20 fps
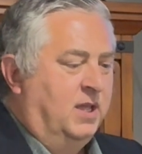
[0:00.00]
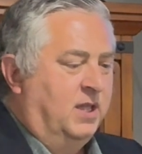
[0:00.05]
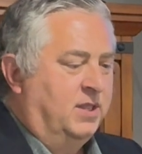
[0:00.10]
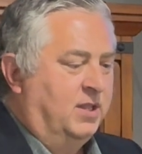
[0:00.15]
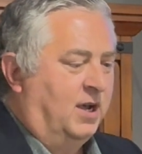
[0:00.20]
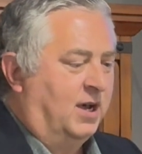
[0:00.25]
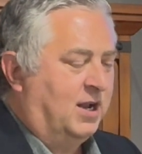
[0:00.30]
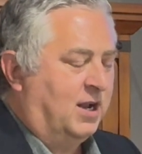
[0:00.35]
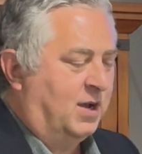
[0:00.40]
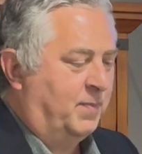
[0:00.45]

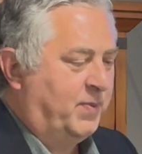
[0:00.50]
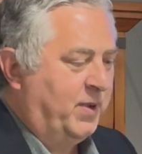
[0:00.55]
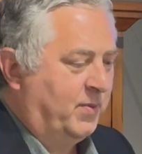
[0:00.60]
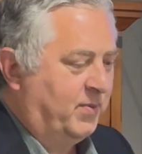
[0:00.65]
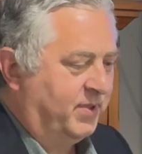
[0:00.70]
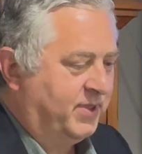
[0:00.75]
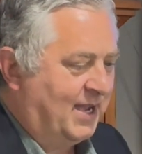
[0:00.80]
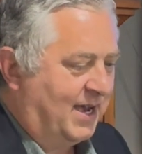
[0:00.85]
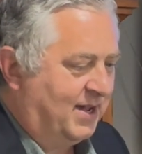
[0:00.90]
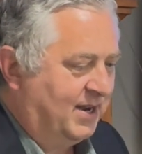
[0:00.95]
not all
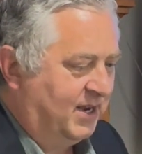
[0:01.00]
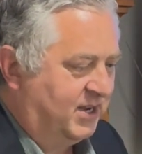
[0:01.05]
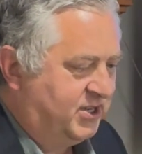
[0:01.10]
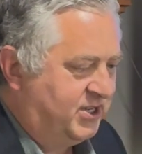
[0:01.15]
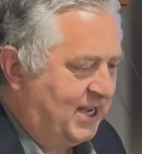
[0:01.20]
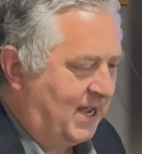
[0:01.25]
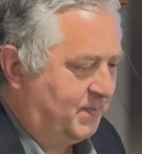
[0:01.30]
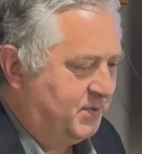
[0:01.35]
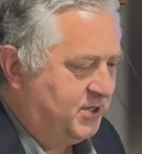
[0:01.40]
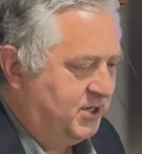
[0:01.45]
people without
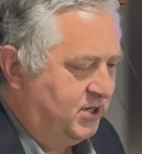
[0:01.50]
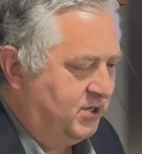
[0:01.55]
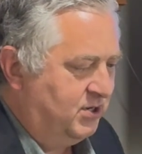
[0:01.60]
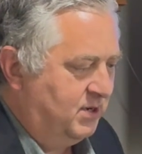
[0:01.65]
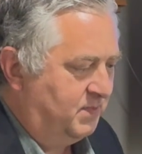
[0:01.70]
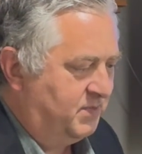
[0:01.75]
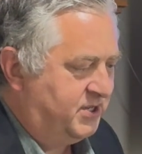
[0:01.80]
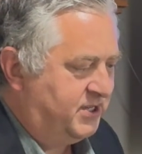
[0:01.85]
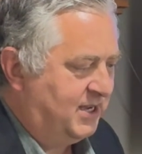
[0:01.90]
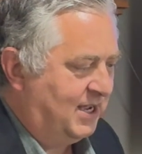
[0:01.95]
exception, to
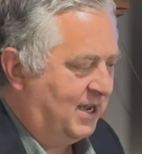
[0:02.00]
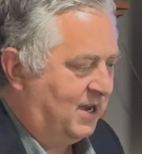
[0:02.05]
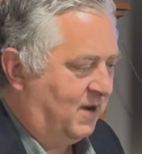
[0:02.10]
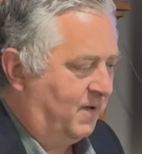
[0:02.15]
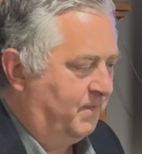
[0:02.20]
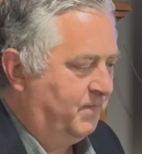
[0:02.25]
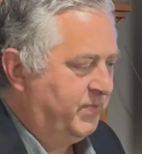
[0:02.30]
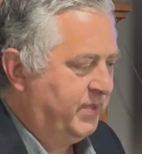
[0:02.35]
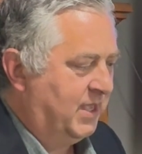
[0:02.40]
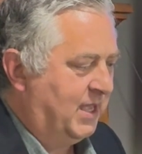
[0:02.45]

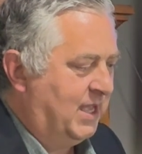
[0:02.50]
himself.